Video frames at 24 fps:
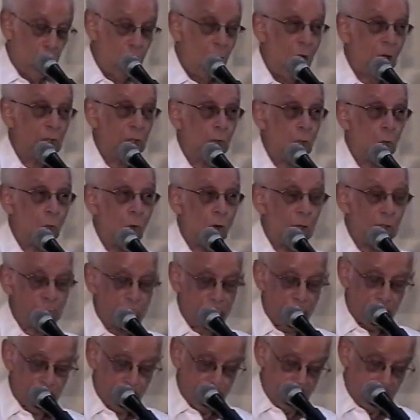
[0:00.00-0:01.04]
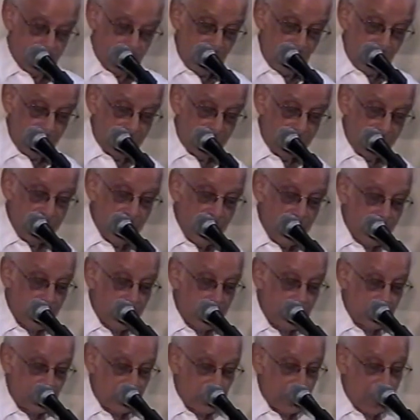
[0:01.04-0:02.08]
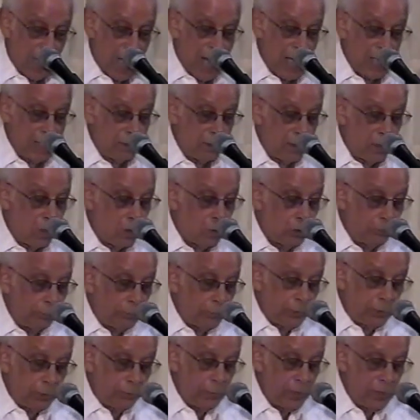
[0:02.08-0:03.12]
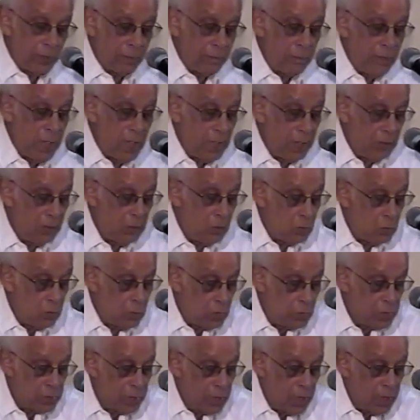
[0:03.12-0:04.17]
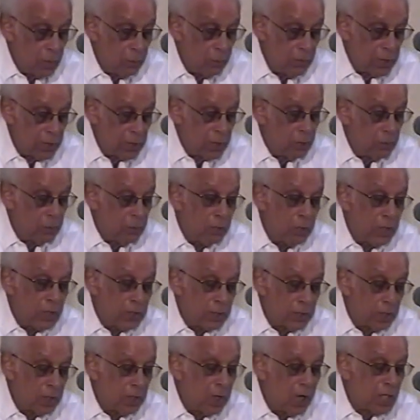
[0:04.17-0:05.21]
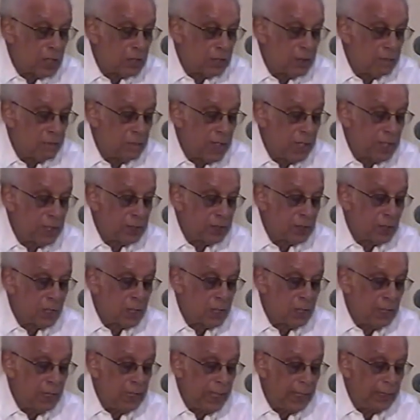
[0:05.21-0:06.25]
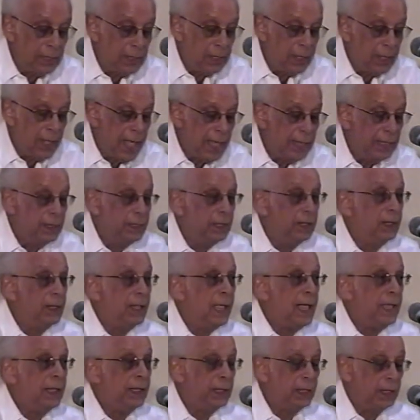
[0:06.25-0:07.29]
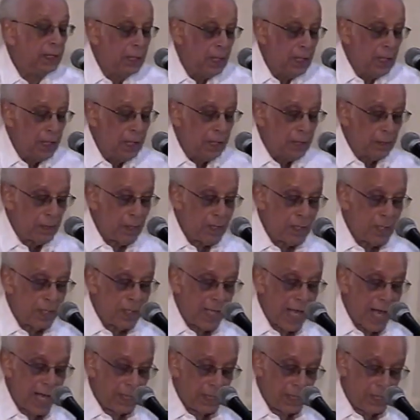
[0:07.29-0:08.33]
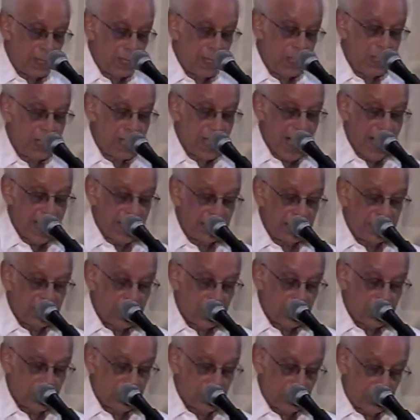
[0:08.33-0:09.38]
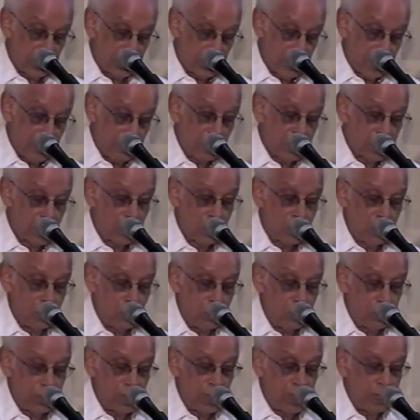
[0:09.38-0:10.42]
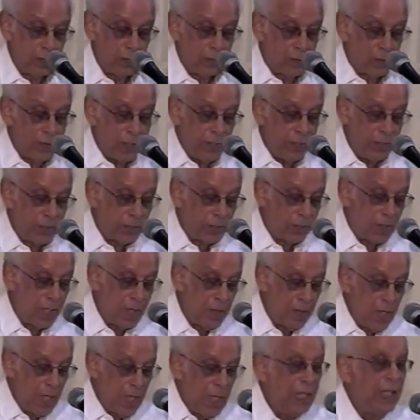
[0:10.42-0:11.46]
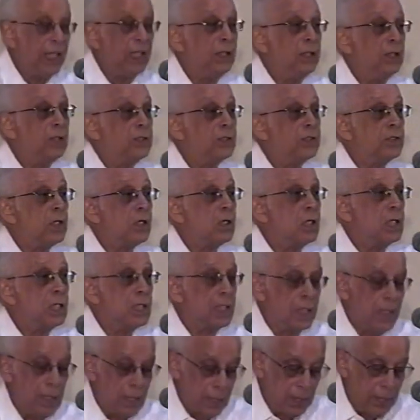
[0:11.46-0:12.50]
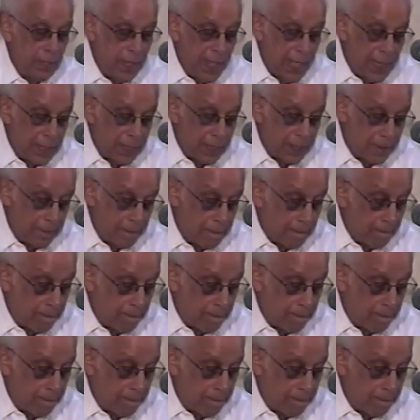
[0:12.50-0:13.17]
One quarter of Jamaica's annual output was being used, was the cost of the external debt in 1990. Now in the 1990s, there was a huge increase in the internal debt